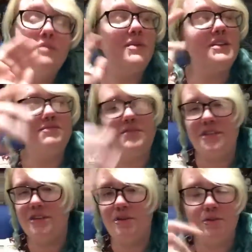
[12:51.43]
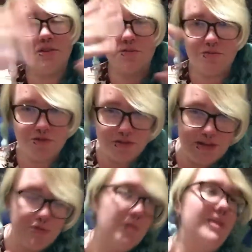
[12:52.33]
But, you know those
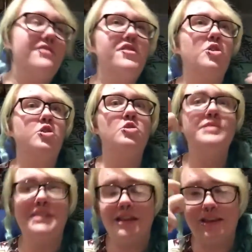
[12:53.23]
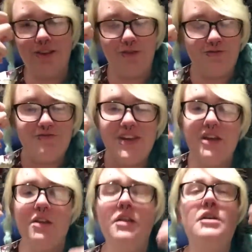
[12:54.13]
dreams where they feel lucid, like they
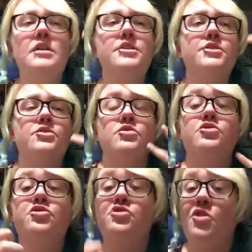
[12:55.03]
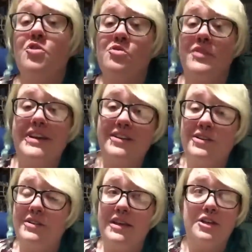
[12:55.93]
feel so
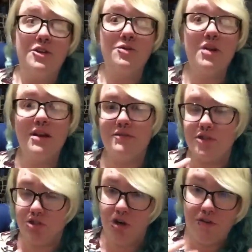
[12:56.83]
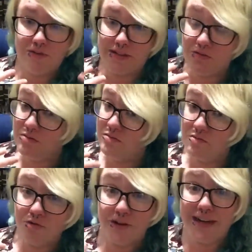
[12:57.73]
real that you're not even sure if it's
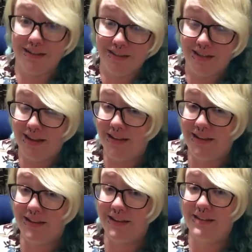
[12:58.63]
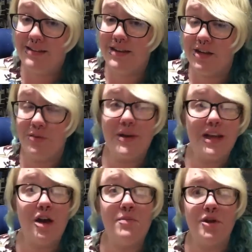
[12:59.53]
real, and you
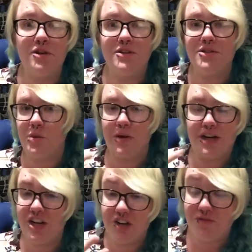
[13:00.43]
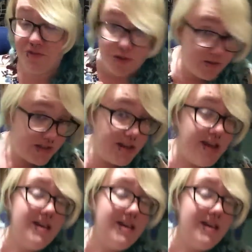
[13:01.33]
wake up and you're disoriented and confused?